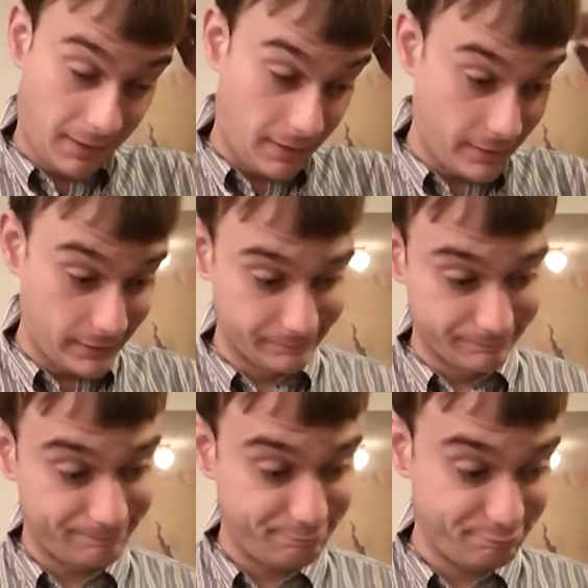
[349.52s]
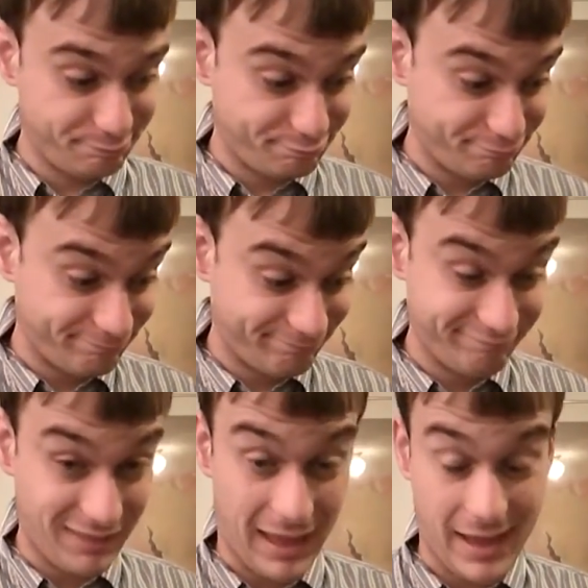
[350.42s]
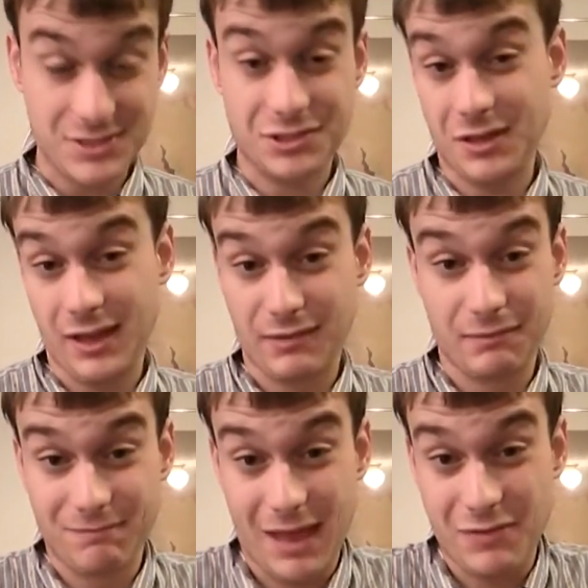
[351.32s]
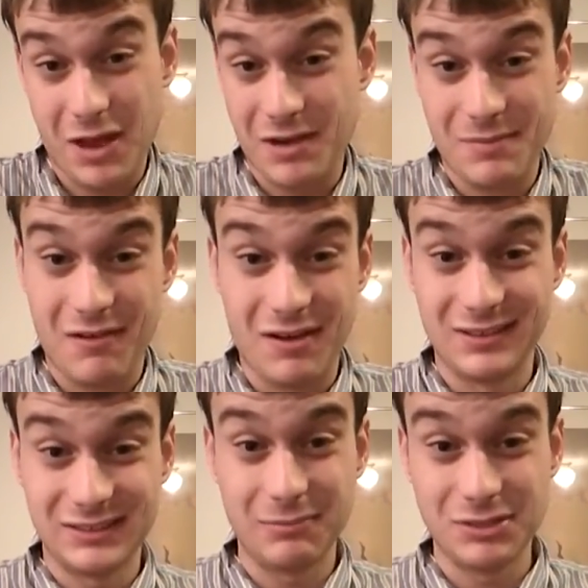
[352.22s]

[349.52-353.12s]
Um, actually, I, I've got to be honest.